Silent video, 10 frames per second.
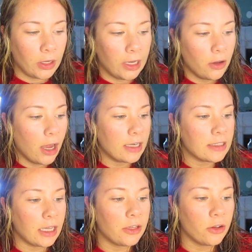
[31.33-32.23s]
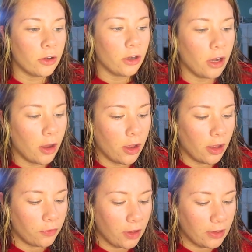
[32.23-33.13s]
Okay, go ahead and take your
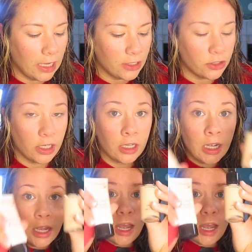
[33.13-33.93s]
foundation.